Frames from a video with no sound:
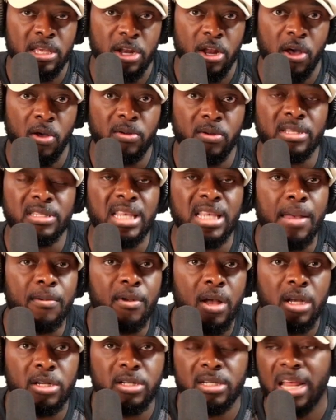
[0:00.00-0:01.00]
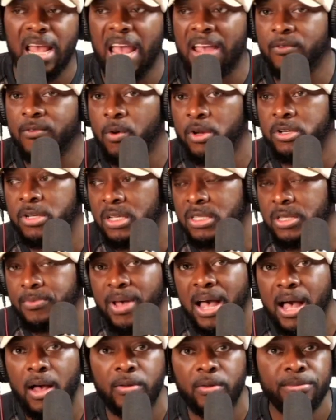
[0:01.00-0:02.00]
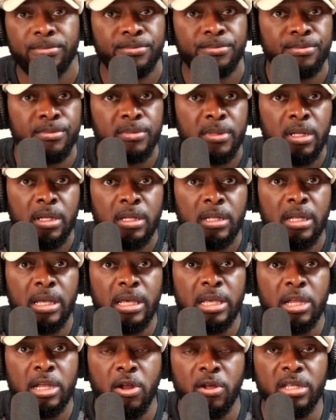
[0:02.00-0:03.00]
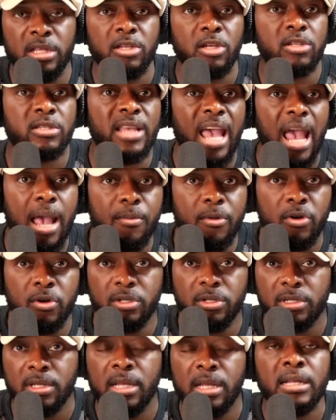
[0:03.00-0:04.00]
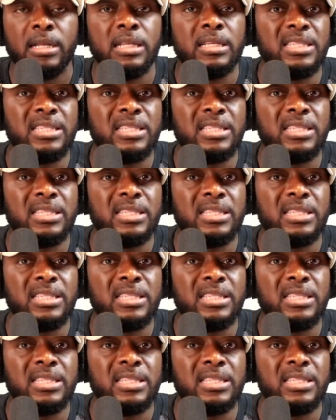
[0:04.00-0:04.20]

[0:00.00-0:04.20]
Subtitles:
You know, the same country that everyone talks about, these are scammers.